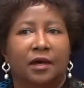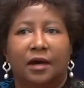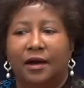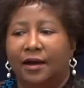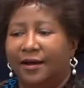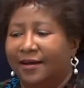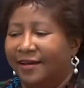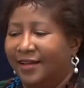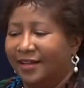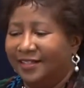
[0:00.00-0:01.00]

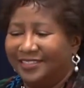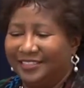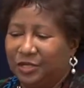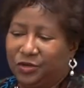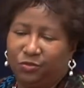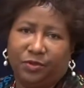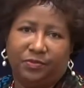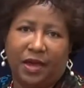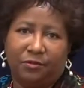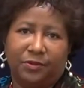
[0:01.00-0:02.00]
I
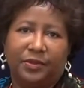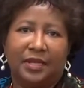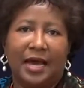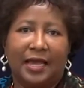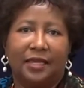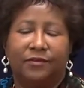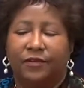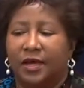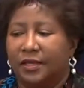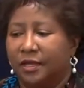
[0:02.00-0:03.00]
would be lying if
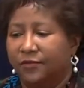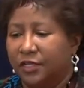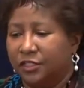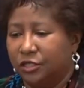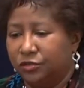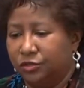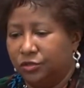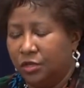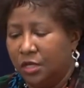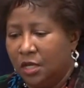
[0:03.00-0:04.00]
I told
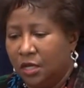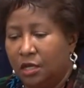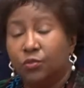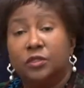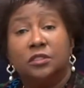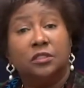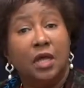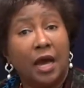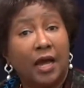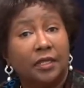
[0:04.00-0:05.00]
you it was
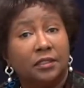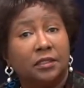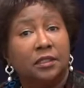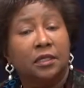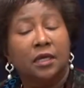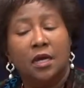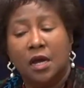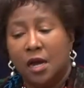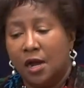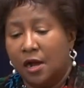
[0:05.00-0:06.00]
not.
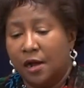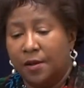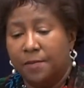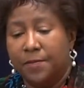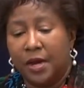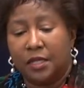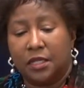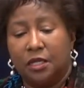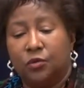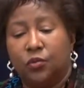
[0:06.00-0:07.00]

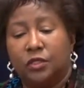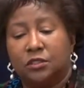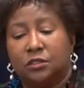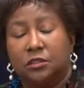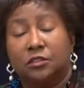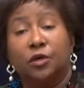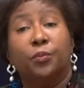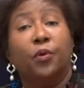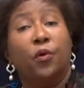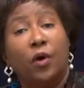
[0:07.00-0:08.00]
But it was the
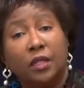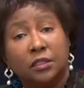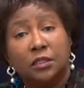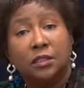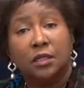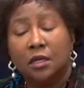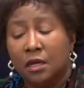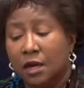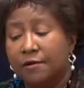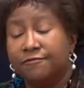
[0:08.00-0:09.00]
support
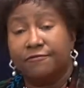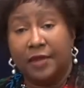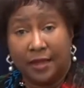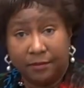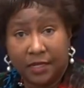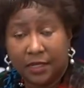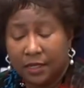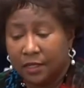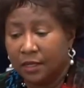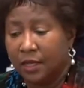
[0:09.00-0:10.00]
of
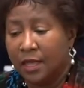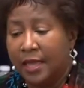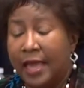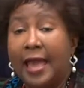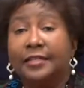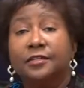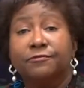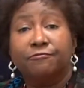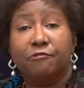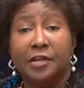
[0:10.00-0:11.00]
family and
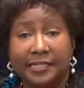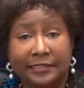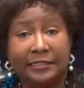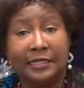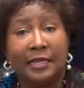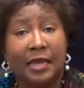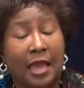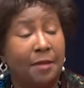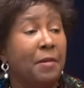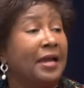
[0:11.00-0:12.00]
of friends
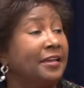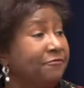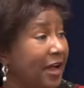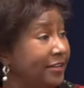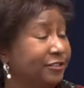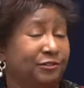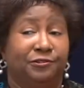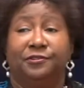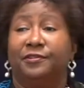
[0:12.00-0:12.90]
and my advisor